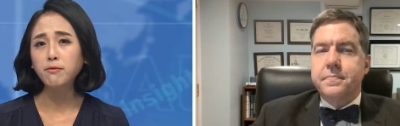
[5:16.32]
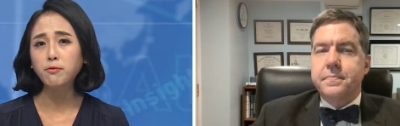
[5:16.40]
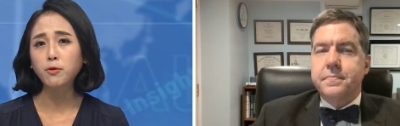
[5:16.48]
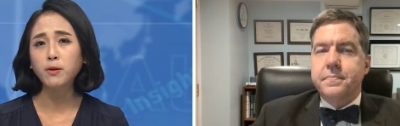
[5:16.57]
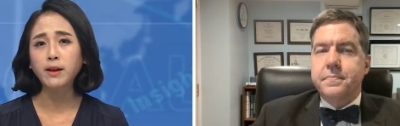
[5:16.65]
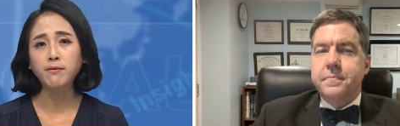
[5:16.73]

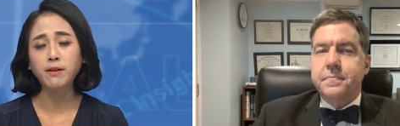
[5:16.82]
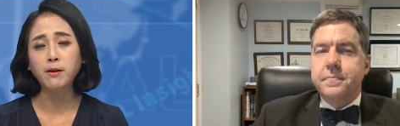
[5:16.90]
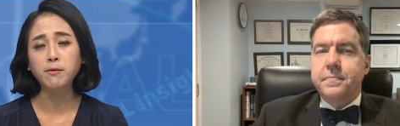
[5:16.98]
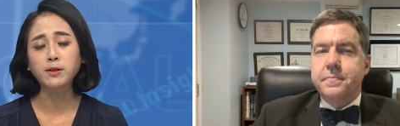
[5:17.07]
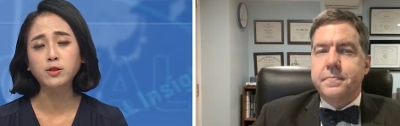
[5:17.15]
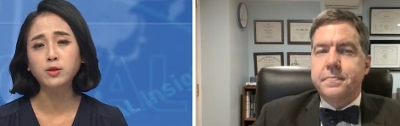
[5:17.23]
Speaker 1: for a
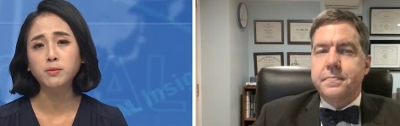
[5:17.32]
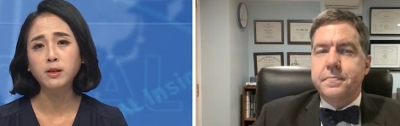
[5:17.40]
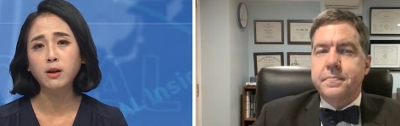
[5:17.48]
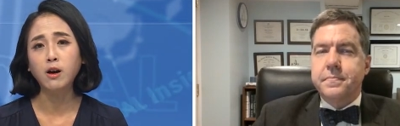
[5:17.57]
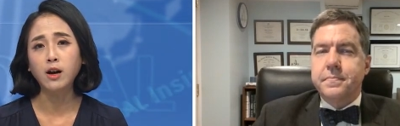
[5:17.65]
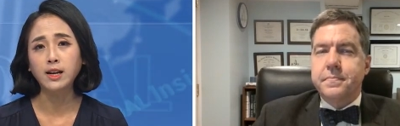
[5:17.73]
variant to be
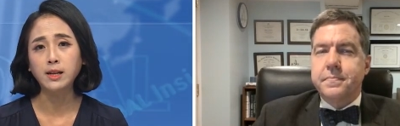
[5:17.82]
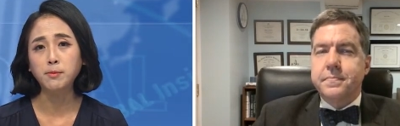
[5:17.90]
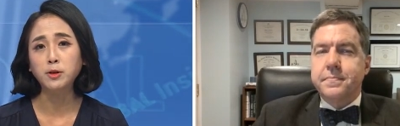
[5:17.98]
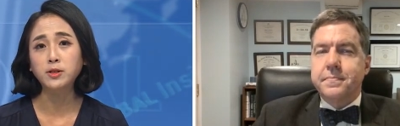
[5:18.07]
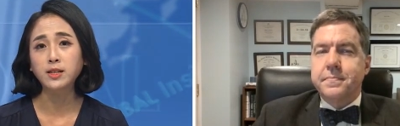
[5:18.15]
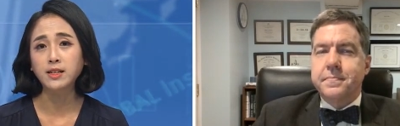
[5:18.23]
highly
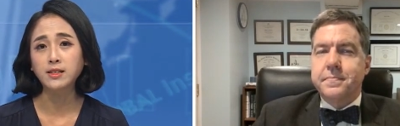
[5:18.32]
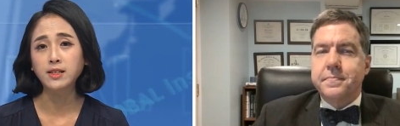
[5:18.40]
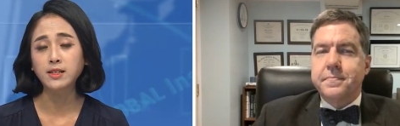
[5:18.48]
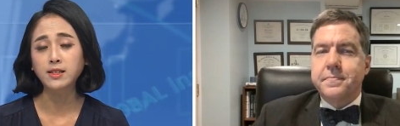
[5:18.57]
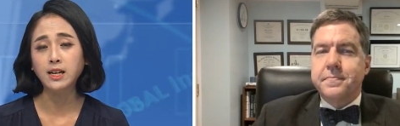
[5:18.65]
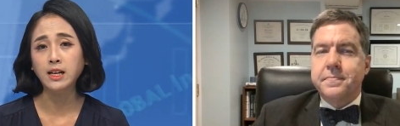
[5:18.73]

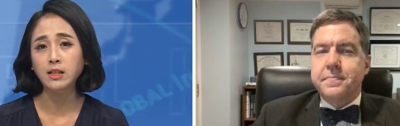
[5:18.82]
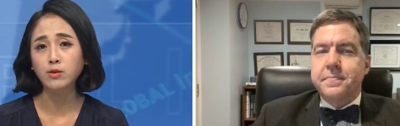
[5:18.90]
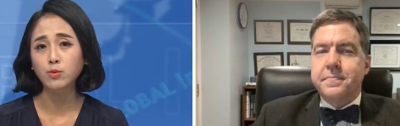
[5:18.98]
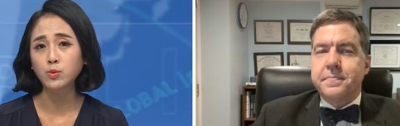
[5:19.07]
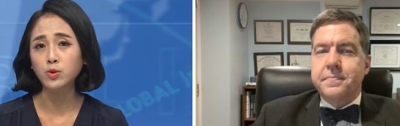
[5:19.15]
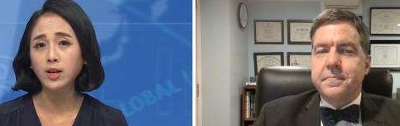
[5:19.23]
mutated and
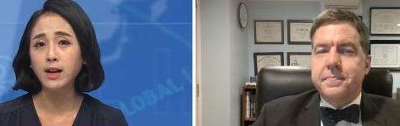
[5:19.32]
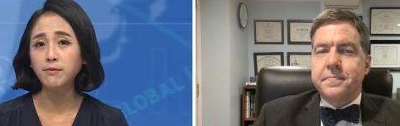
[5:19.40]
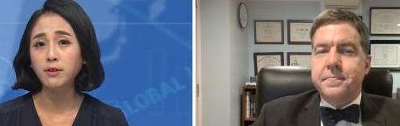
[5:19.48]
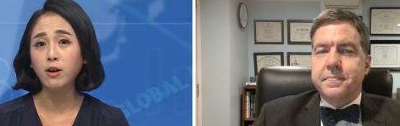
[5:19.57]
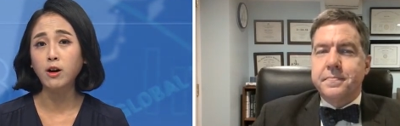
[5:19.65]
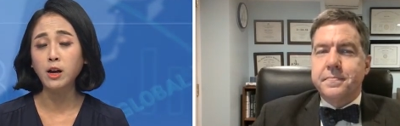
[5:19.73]
also have
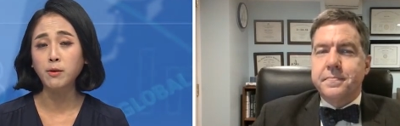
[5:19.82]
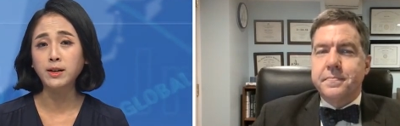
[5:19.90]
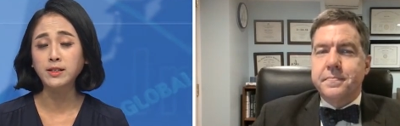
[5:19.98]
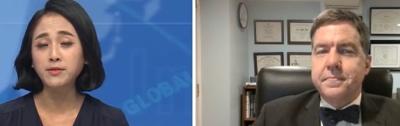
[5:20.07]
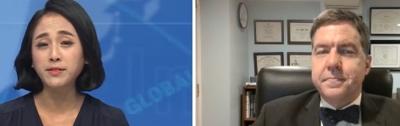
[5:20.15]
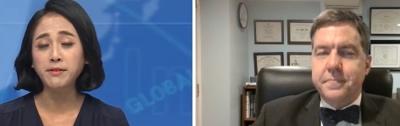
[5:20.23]
a high
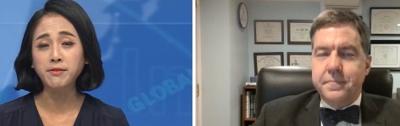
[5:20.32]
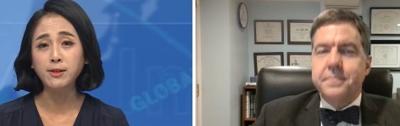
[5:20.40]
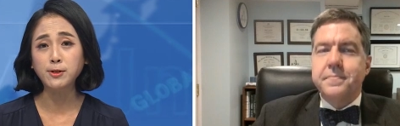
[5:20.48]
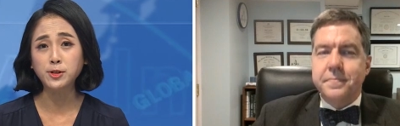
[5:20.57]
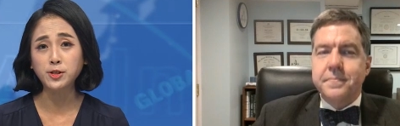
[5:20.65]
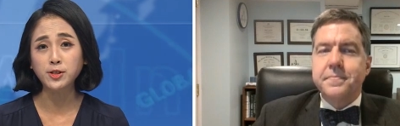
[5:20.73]
rate of
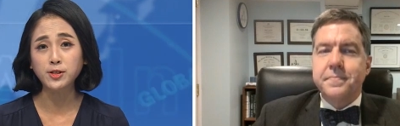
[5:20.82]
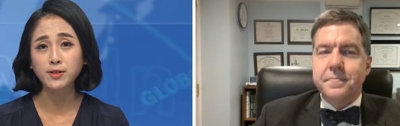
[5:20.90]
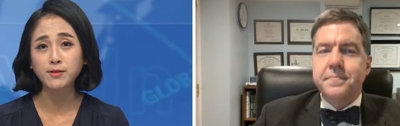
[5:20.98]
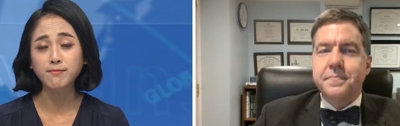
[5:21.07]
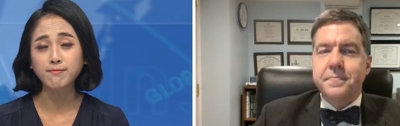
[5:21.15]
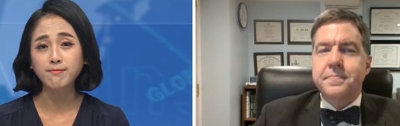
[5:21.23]
evolution?
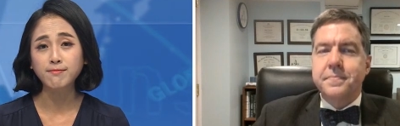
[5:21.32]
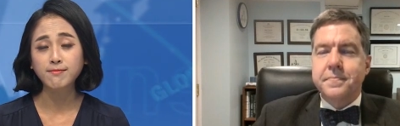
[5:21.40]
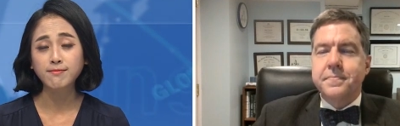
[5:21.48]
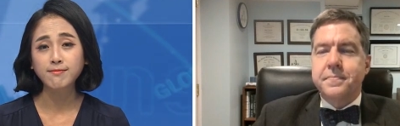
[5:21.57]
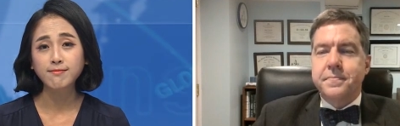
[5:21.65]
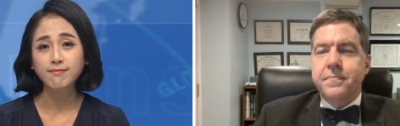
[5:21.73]

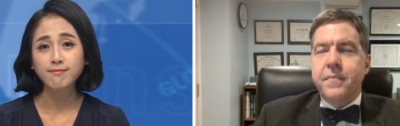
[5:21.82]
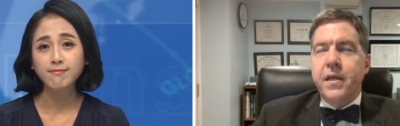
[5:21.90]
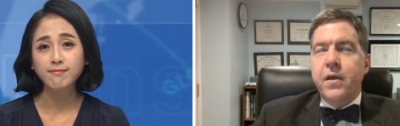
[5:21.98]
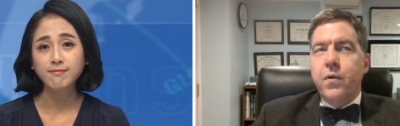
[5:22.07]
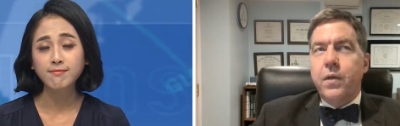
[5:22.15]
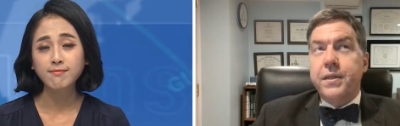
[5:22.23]

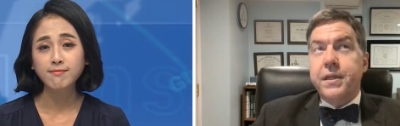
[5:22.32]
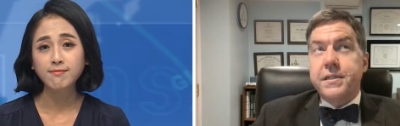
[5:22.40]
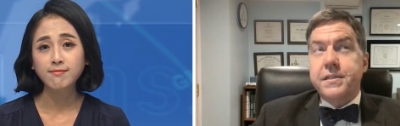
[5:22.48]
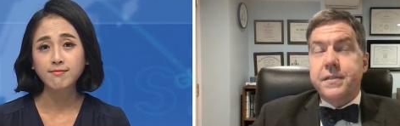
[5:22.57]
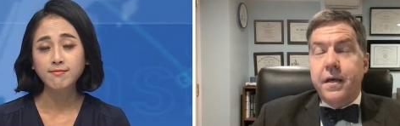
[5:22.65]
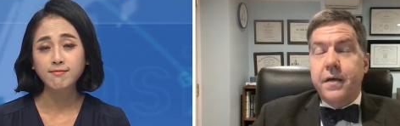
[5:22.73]
Speaker 2: Well, I think
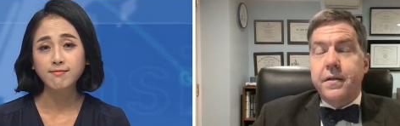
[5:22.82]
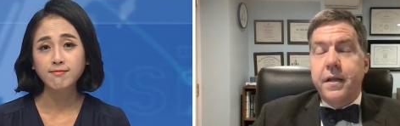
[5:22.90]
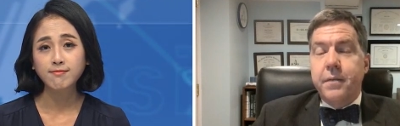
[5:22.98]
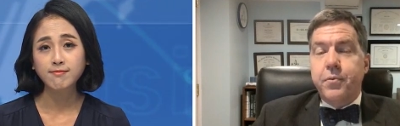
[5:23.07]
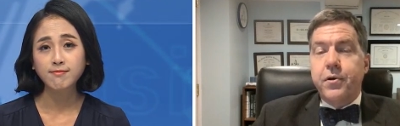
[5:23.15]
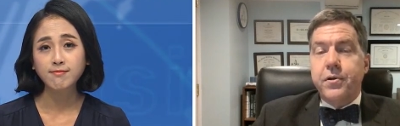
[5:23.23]
it's uh,
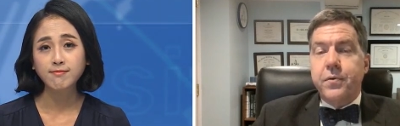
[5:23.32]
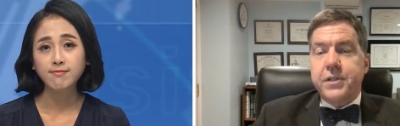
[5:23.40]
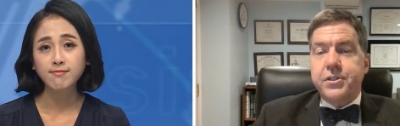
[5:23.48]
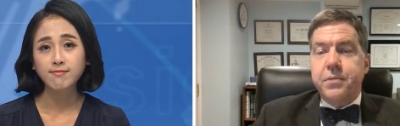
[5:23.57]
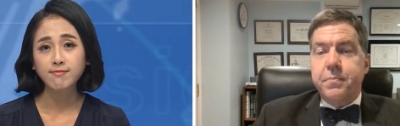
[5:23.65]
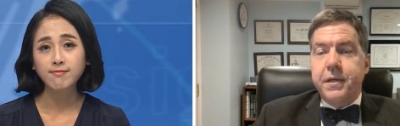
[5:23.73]
an important
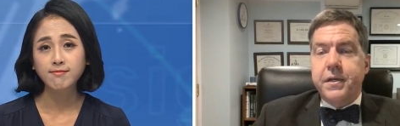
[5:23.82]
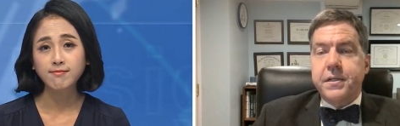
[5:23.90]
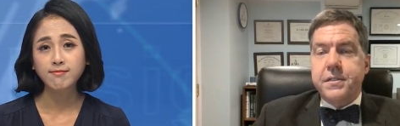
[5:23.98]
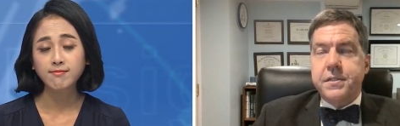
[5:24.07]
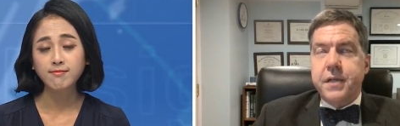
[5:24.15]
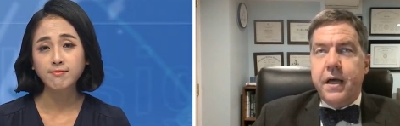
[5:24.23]
question
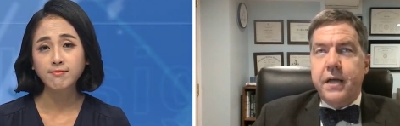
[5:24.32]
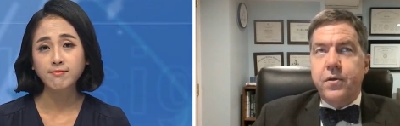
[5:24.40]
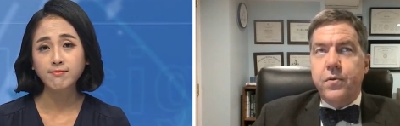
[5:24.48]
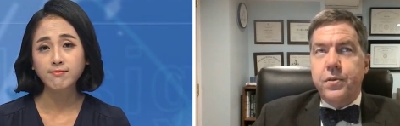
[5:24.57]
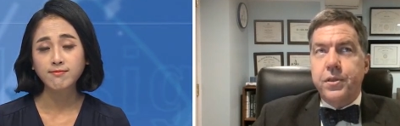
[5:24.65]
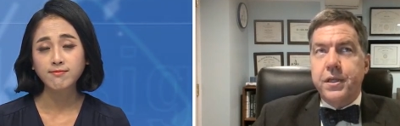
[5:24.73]
because I
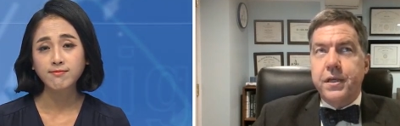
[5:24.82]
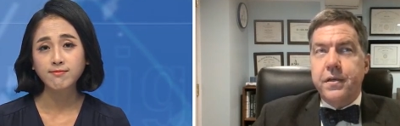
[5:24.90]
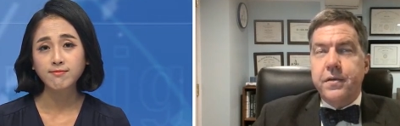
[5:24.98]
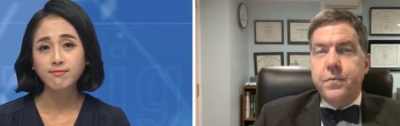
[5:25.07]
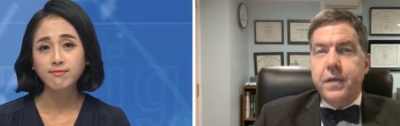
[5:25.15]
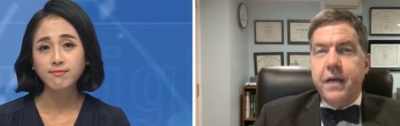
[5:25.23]
don't
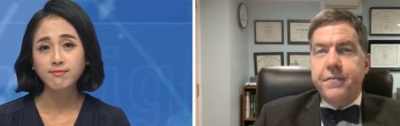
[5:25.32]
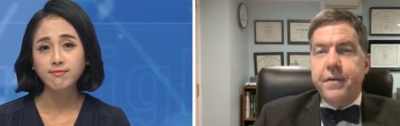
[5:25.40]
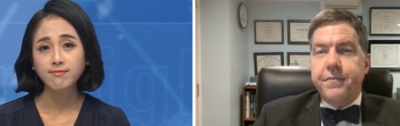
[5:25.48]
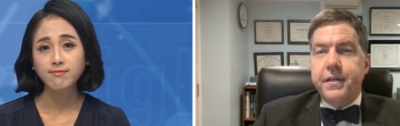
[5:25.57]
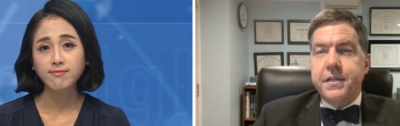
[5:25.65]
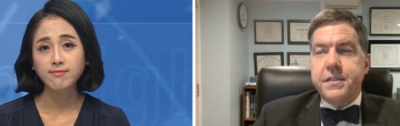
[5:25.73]
think we have
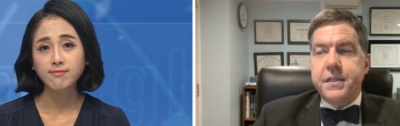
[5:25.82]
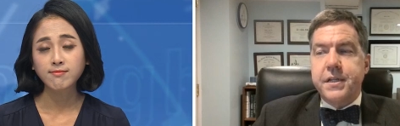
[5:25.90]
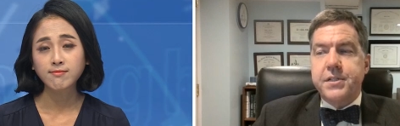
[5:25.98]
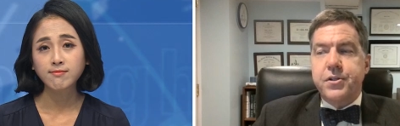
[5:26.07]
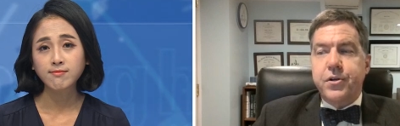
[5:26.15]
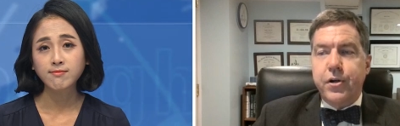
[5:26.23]
evidence that
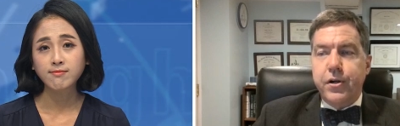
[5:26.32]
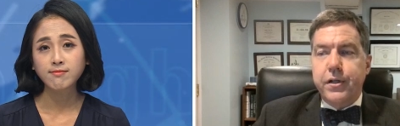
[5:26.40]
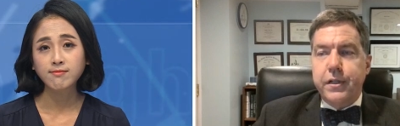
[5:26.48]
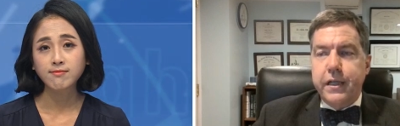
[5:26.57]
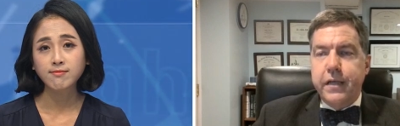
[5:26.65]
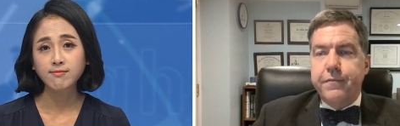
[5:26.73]
it's
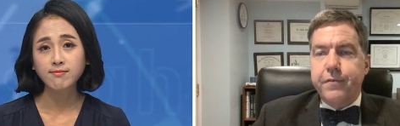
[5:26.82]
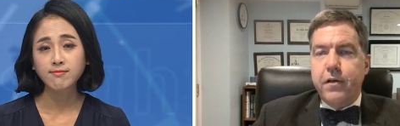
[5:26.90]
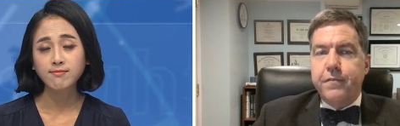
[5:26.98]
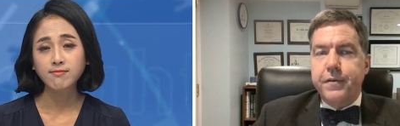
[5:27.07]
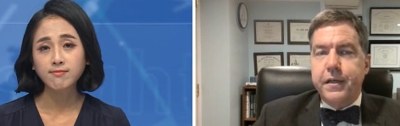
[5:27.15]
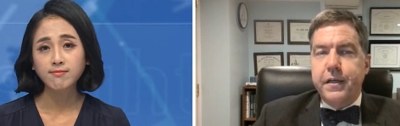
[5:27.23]
currently
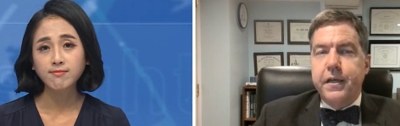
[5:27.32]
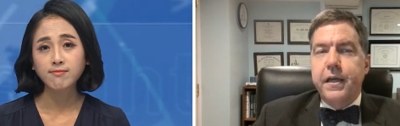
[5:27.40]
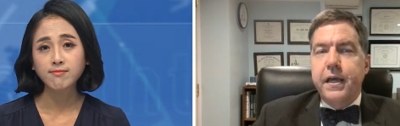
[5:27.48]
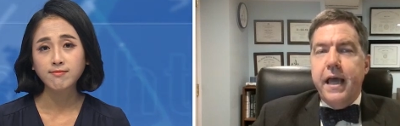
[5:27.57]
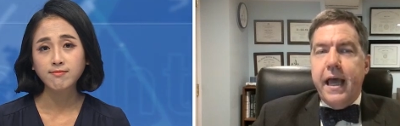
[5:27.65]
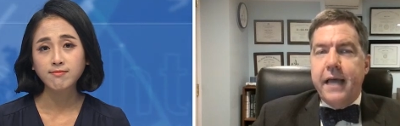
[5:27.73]
evolving
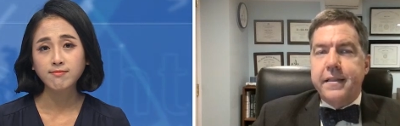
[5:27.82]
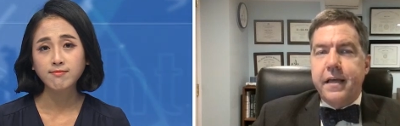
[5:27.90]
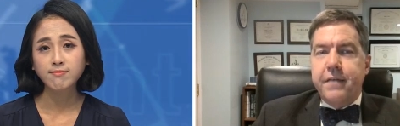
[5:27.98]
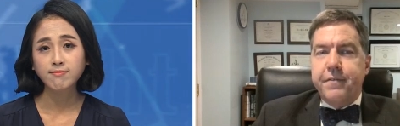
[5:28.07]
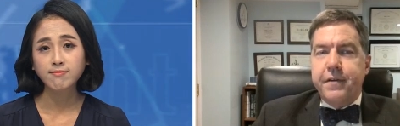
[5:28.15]
at that